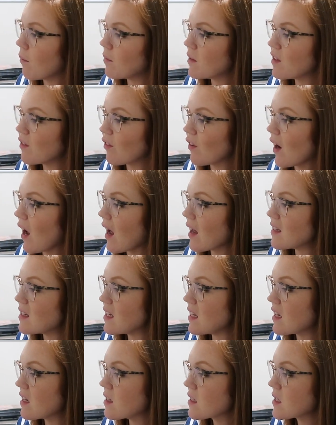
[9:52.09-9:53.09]
different
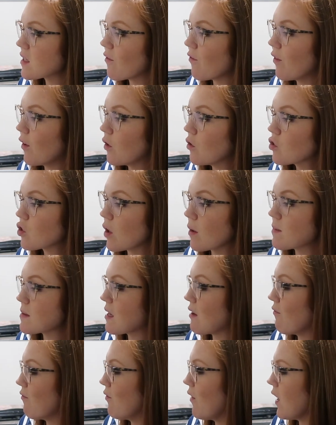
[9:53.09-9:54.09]
ideas, field trips
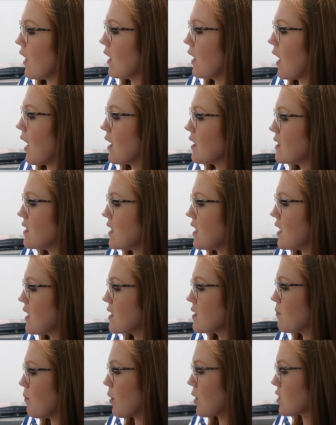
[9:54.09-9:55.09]
and fun
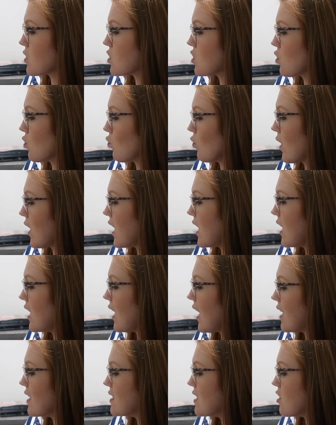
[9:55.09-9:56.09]
ideas, books to read,
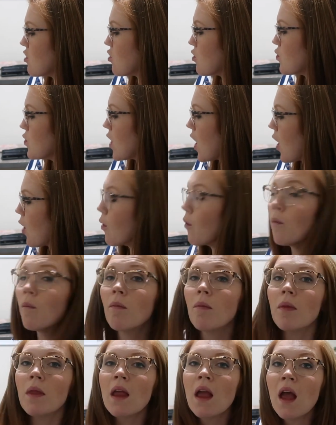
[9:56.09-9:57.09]
and did you know?
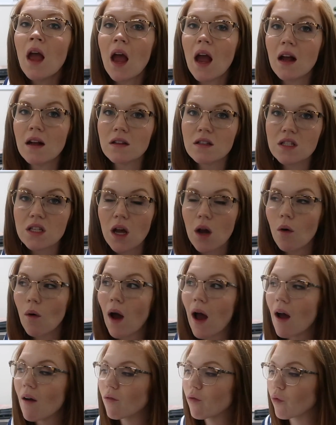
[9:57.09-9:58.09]
And so
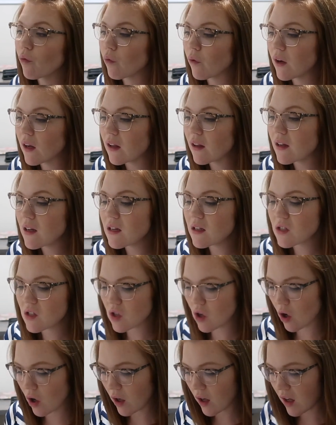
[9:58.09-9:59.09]
I've really
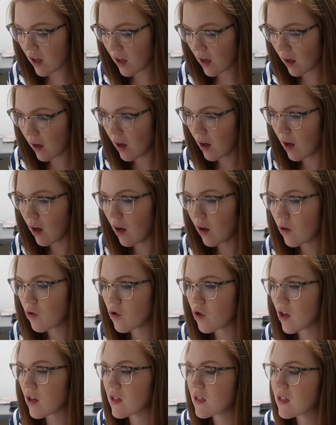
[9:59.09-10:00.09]
started
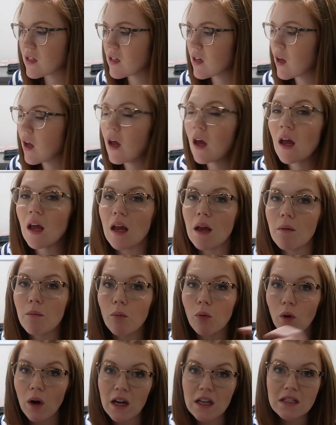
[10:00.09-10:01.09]
just
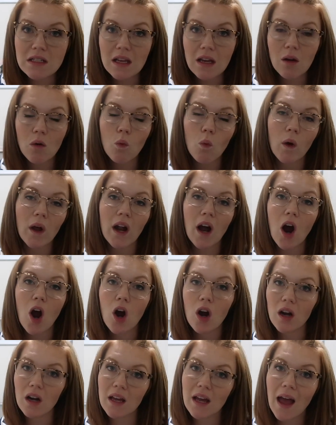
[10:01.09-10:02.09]
embracing what I
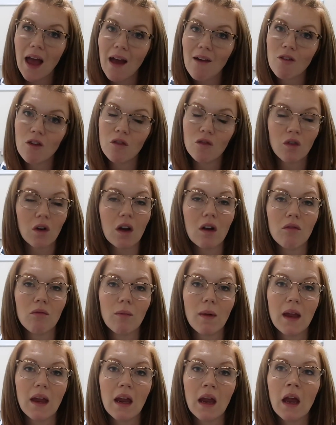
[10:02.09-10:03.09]
already have in front of
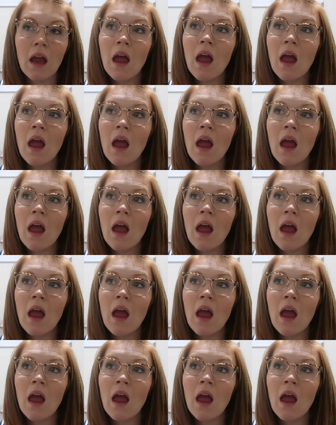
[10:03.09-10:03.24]
me